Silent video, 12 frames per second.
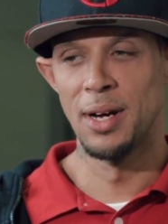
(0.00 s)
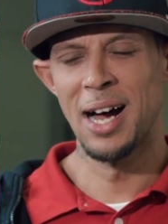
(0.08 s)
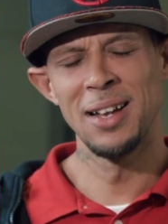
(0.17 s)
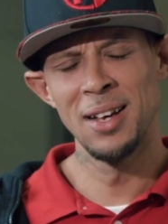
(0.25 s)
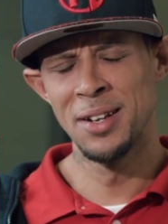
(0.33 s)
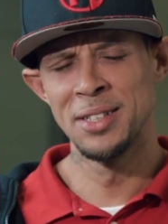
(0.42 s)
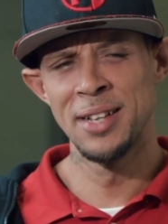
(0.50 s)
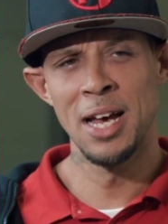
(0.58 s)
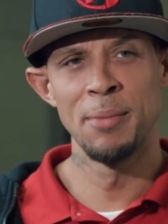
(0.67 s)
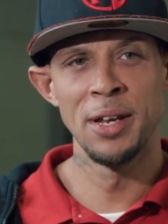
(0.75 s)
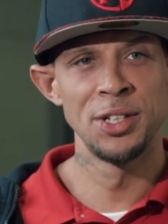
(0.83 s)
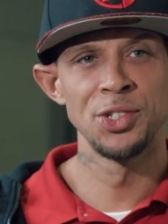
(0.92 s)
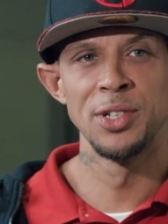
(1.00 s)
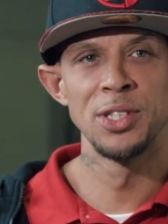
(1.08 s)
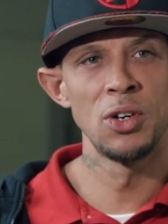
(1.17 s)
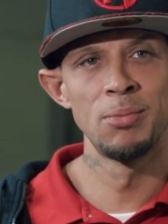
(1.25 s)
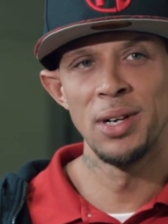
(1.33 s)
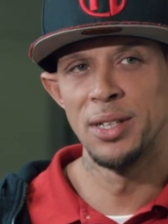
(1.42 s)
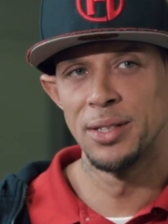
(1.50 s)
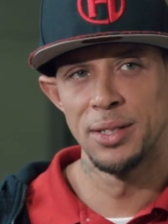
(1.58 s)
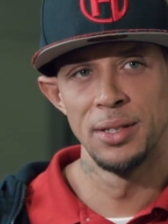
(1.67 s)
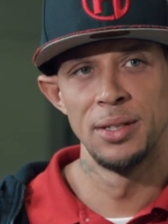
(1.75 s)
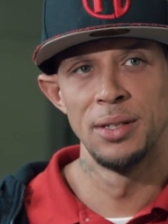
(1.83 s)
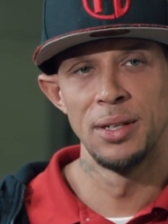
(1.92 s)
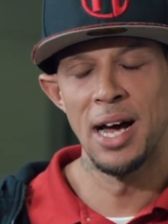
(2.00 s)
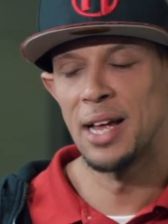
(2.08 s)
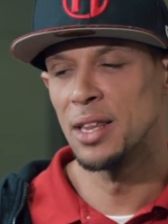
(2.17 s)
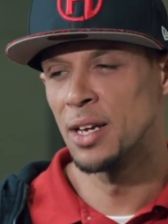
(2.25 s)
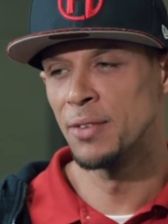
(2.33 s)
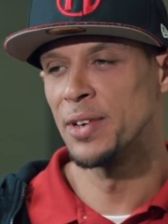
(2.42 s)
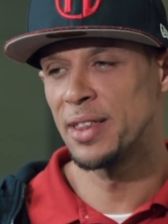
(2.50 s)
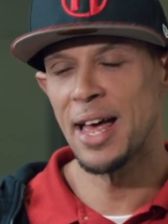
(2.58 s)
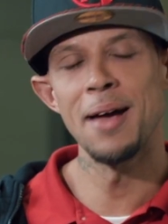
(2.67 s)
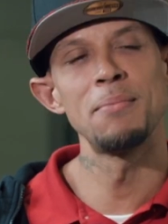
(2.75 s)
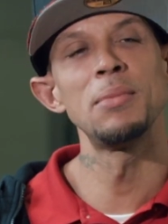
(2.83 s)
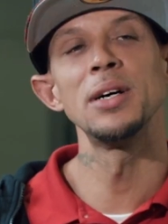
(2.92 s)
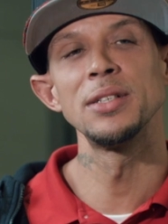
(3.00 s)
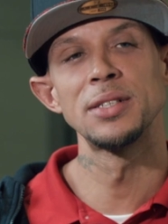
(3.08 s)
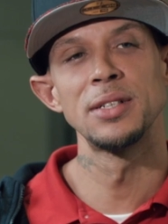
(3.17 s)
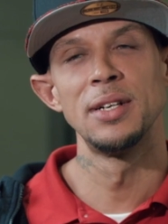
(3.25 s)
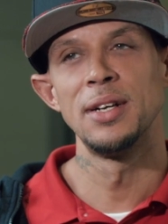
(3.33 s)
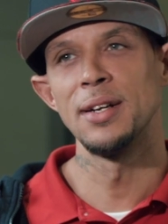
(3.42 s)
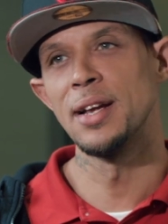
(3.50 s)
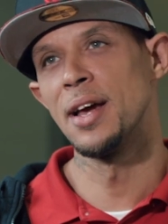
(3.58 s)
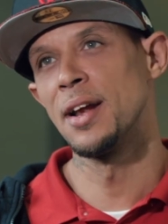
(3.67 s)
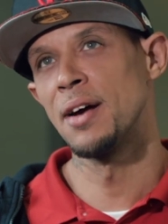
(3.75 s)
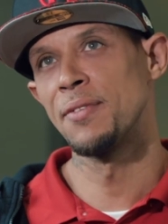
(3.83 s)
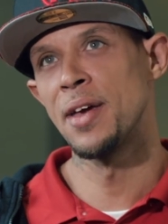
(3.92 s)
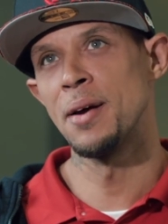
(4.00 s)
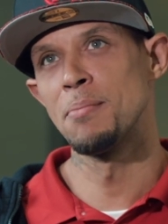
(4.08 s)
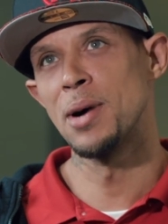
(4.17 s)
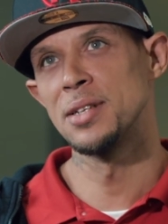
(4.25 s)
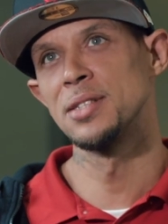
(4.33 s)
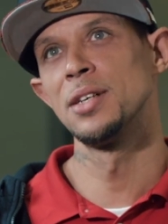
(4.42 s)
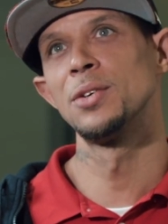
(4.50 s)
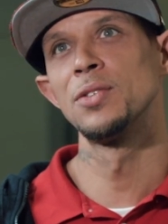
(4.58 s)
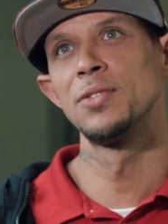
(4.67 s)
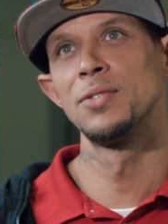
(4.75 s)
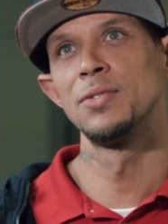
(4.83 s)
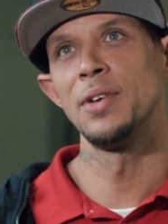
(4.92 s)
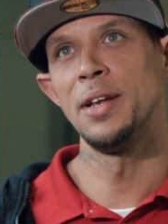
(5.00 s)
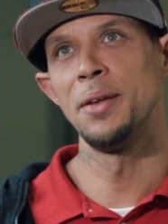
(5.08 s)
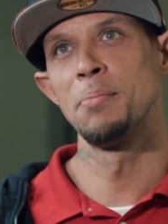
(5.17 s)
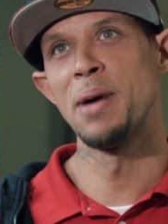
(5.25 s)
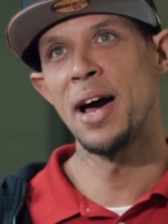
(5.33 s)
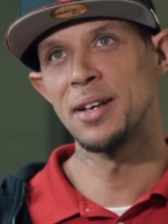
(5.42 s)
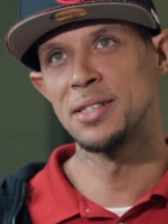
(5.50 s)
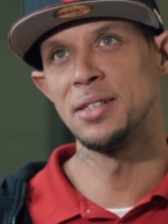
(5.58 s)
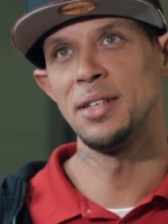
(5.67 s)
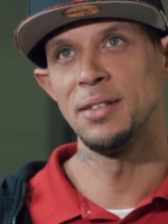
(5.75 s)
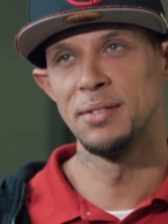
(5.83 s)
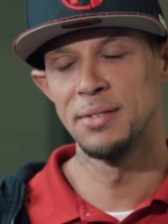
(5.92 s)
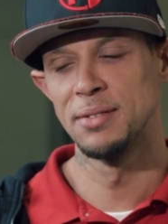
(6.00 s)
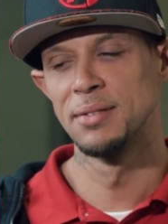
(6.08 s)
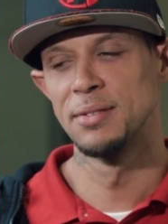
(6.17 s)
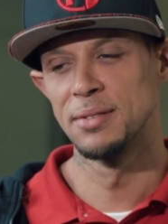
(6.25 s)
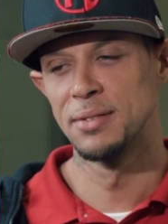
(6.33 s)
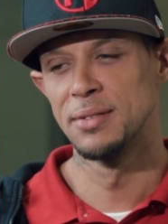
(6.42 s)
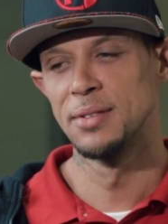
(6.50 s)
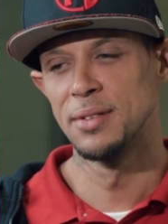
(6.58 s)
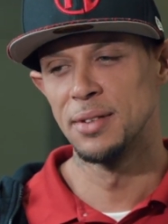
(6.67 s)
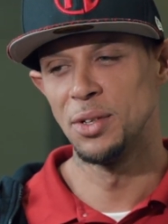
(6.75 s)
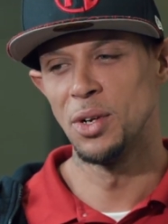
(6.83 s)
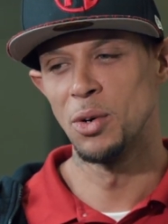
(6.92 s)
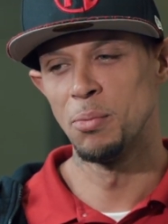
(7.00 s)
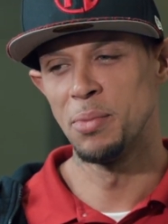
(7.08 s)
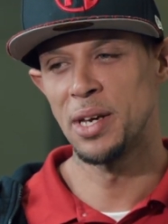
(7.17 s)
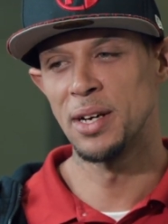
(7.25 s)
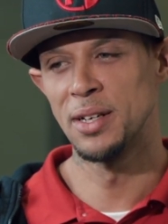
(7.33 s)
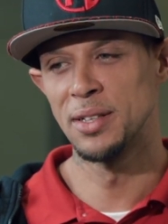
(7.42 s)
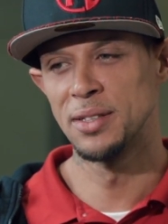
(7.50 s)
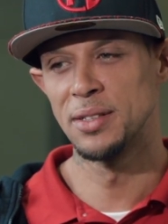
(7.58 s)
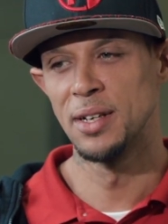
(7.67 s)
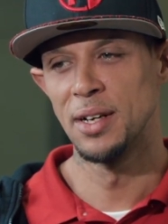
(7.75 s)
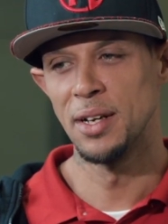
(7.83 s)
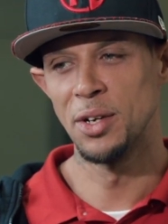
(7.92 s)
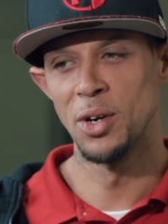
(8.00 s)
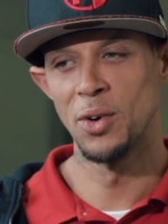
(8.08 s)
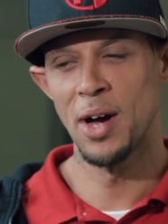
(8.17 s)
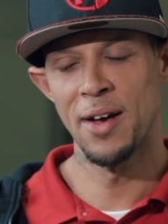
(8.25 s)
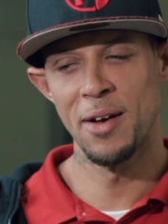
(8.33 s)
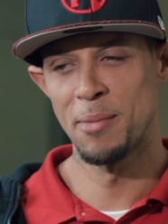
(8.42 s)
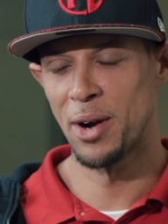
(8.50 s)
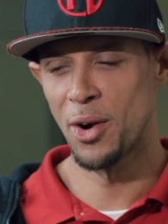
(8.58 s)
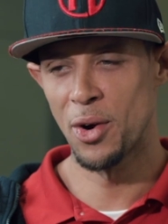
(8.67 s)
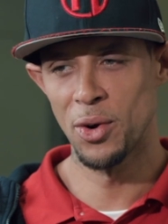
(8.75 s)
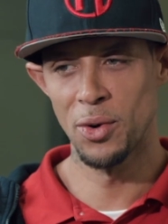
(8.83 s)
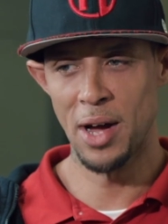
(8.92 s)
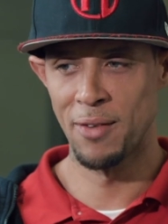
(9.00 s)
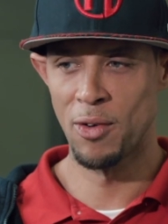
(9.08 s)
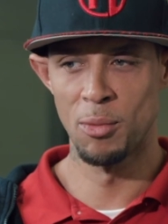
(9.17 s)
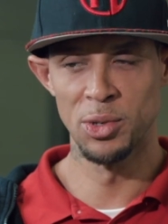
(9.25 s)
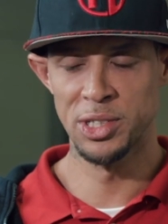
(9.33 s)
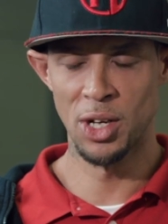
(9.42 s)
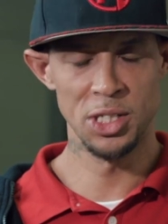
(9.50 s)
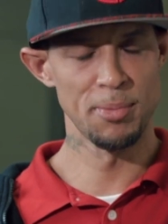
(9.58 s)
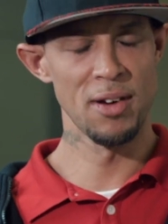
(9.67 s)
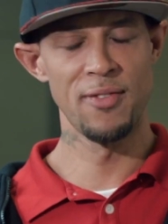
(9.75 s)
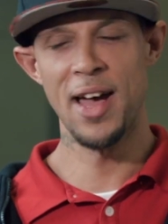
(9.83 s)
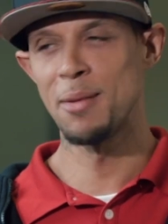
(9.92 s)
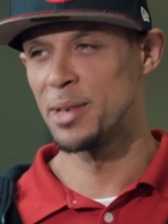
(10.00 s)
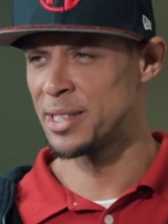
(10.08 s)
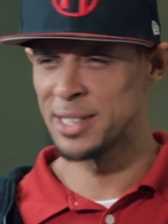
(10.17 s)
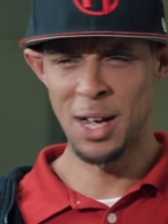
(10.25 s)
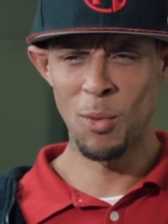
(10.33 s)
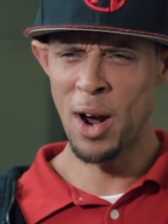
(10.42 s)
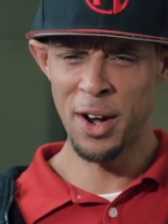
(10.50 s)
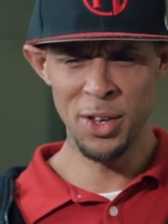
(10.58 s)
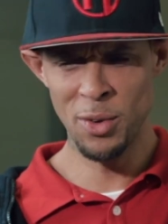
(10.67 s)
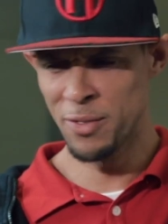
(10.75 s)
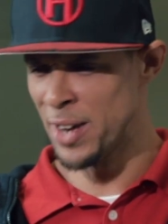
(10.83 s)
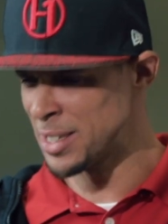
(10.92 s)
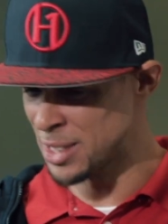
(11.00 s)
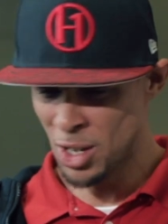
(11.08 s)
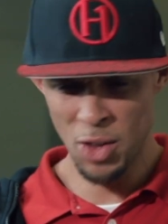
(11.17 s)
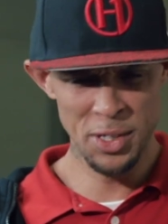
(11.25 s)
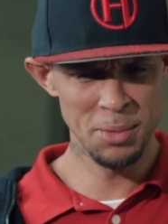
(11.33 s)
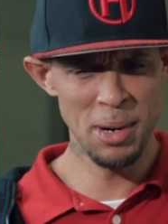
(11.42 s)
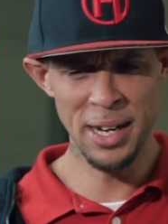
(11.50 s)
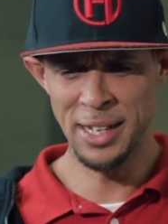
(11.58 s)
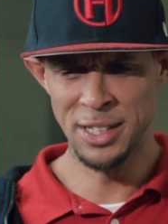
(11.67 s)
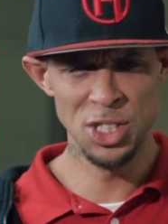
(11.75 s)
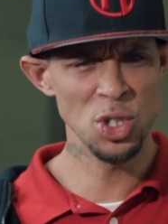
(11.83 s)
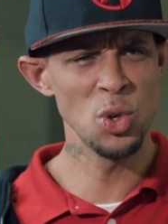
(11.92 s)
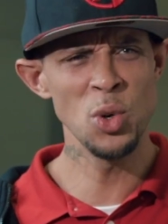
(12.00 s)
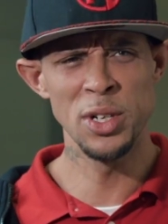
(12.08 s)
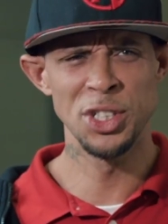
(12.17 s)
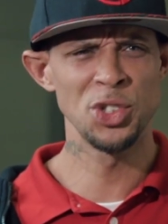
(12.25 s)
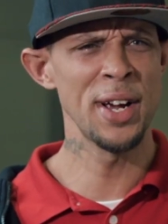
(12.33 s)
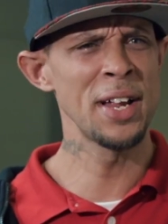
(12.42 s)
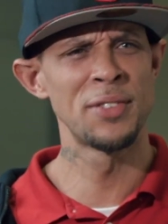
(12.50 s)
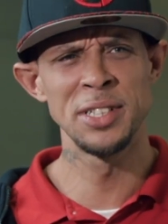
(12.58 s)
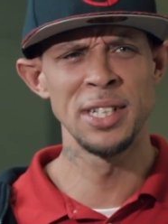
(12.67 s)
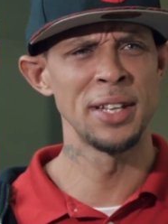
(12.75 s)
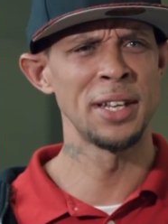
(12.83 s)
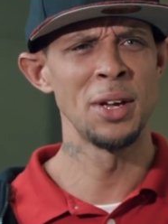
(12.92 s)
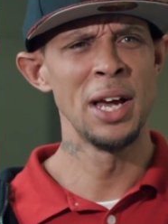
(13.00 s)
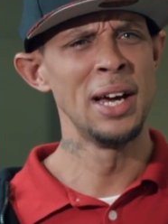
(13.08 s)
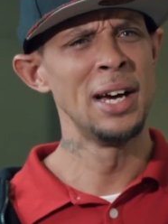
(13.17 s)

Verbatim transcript: I love this damn industry so much. I love it that much that I've kept myself in the back seat, you know, because you know, I had my girl, I've almost lost my family. She's like, why are you investing all this money in this school and this training facility?